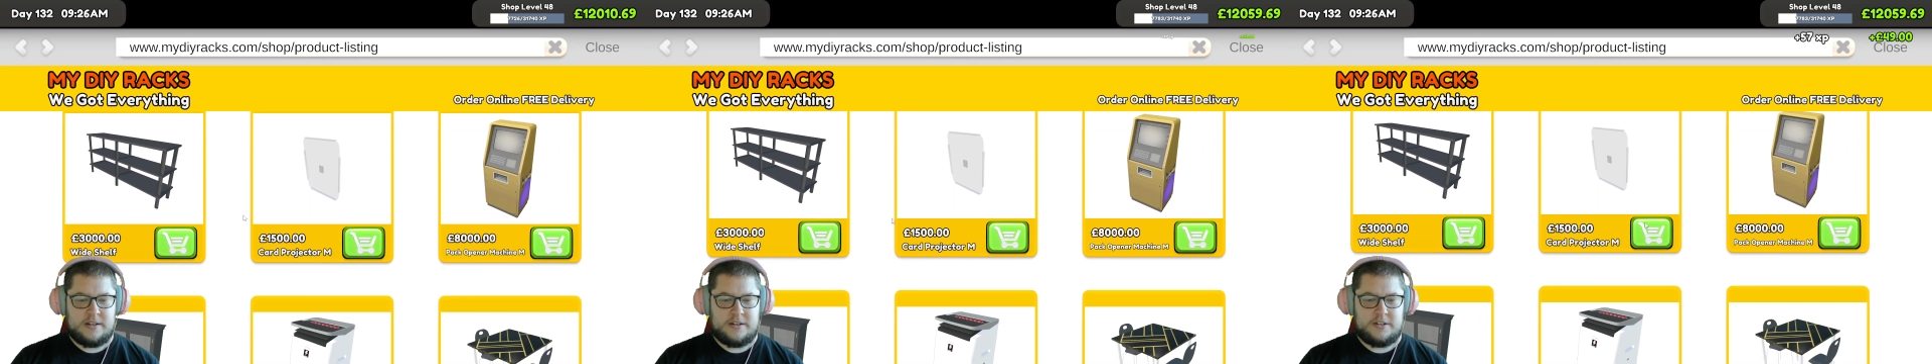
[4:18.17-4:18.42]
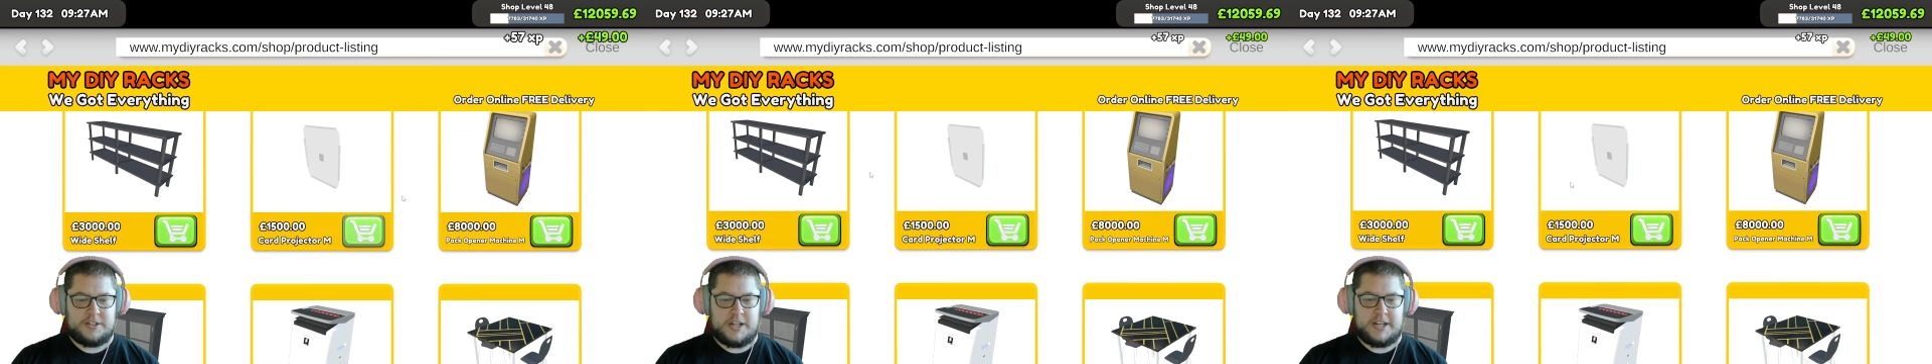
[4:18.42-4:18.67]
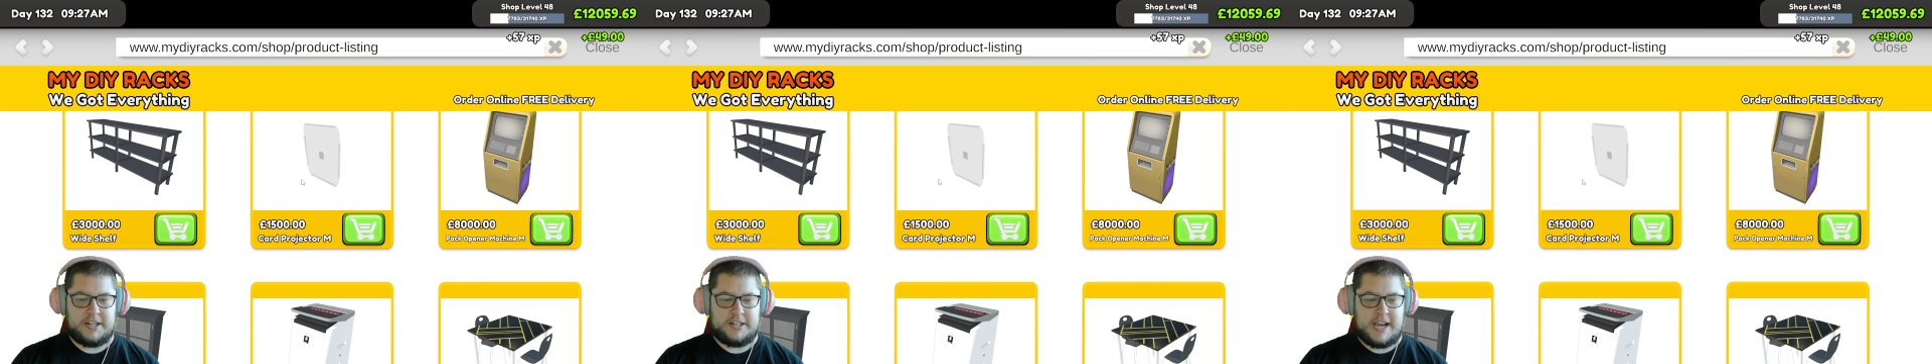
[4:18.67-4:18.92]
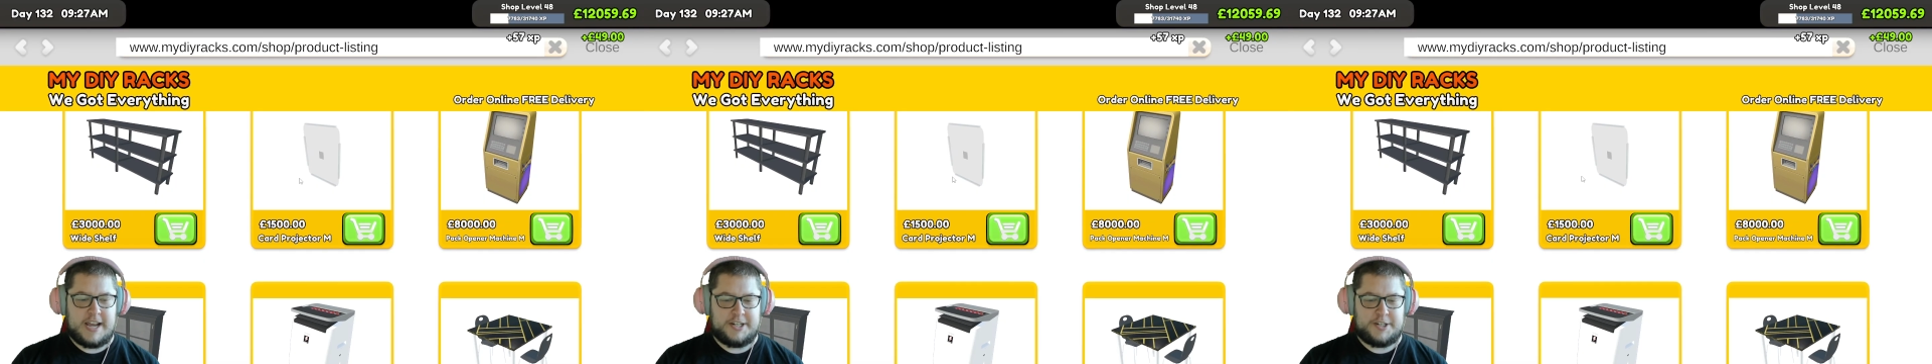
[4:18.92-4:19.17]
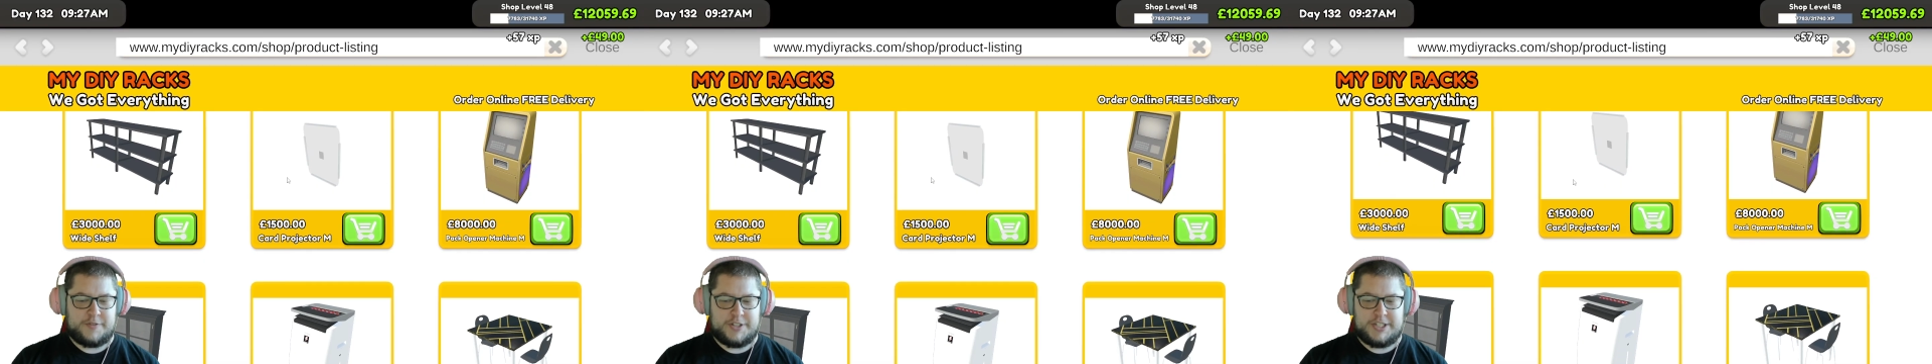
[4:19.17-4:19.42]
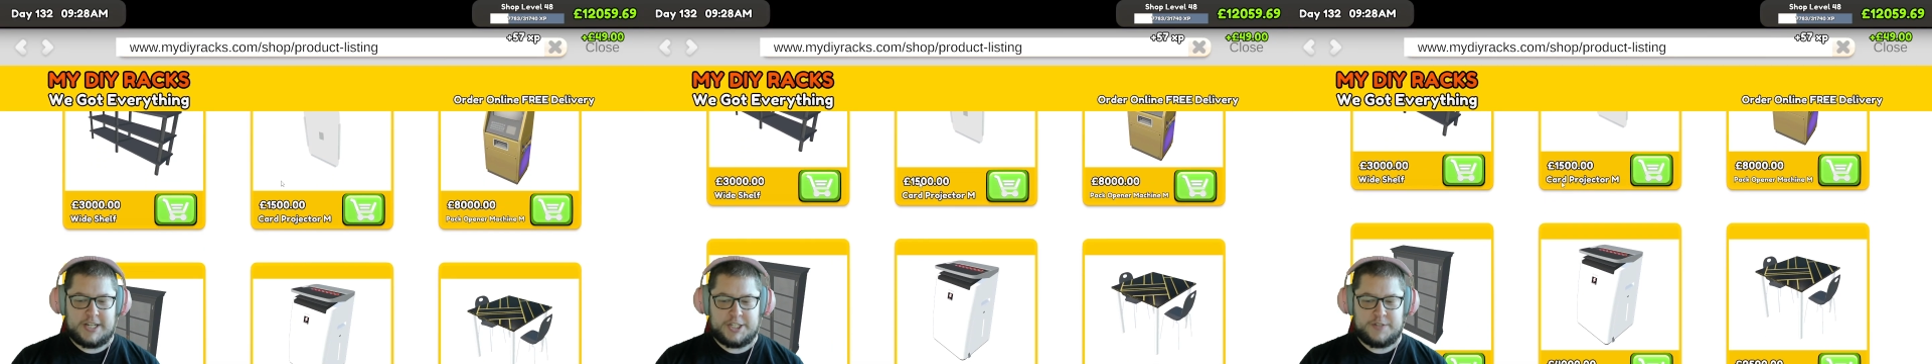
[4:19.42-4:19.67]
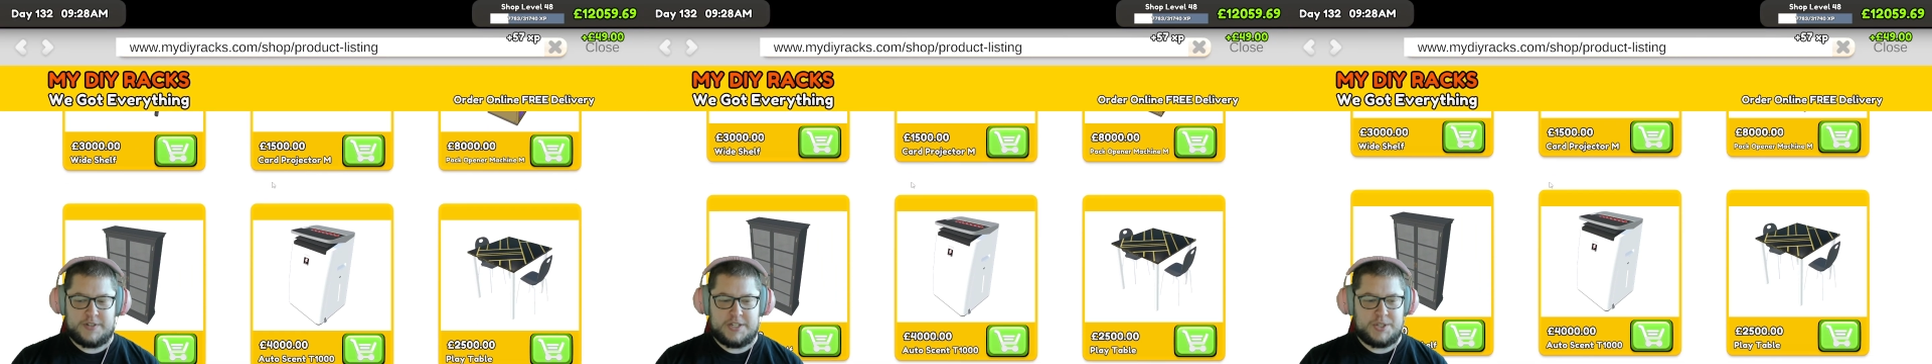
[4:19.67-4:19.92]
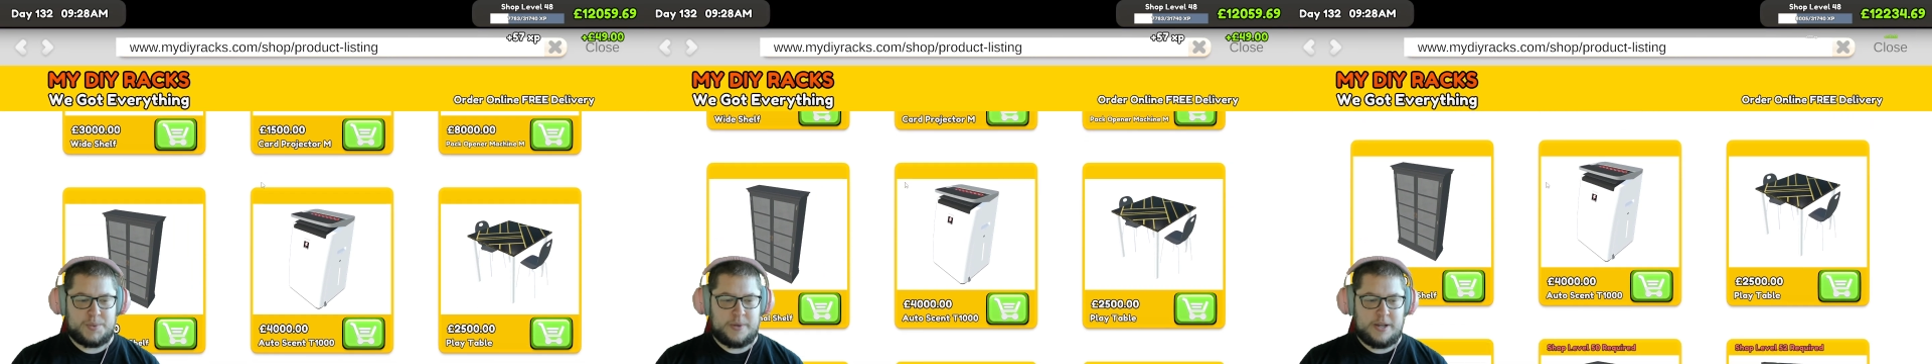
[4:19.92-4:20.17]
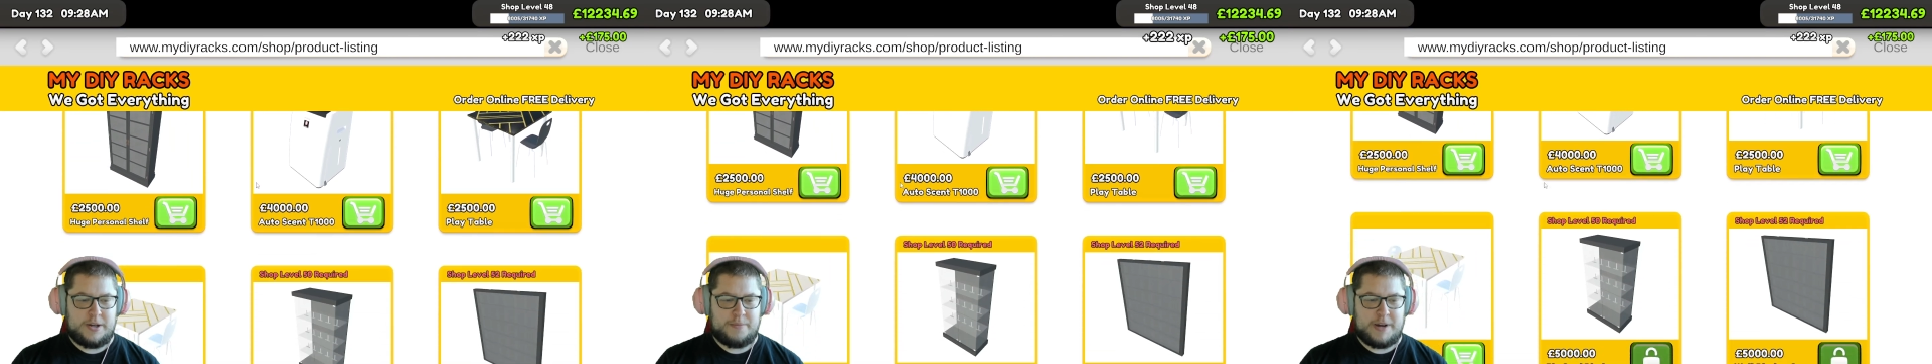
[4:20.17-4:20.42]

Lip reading: different sizes of it as well,